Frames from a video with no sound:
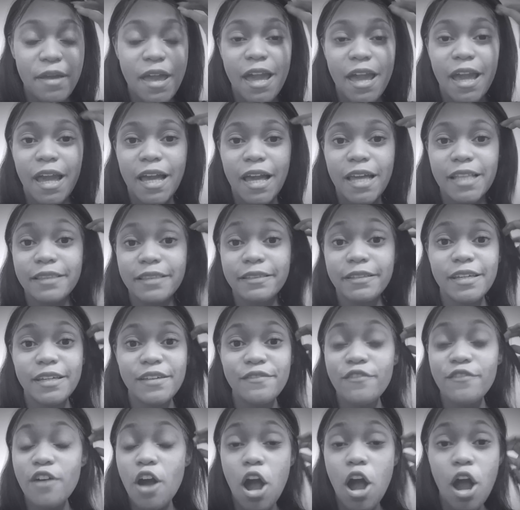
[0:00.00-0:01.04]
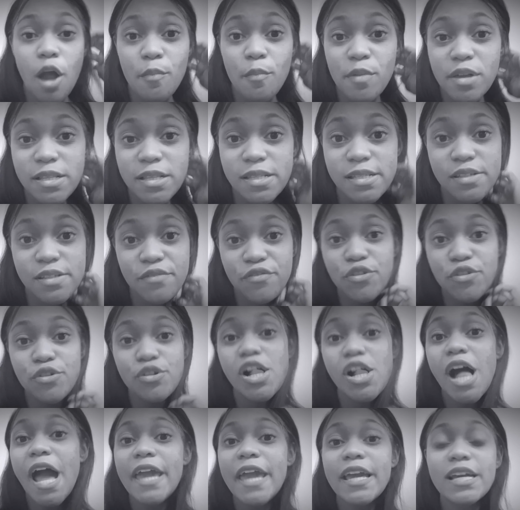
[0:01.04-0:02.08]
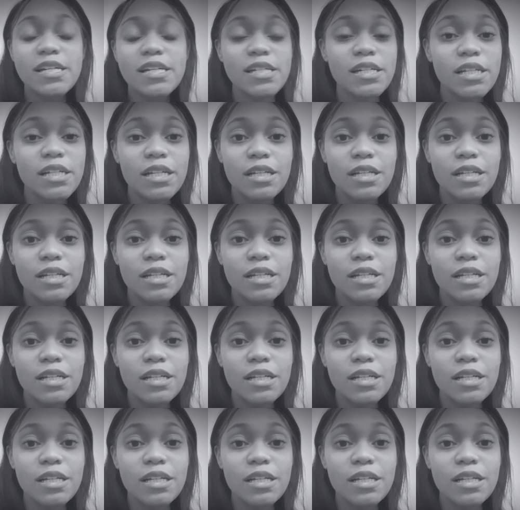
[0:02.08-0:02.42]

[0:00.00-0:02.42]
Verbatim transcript: and leave comments if you like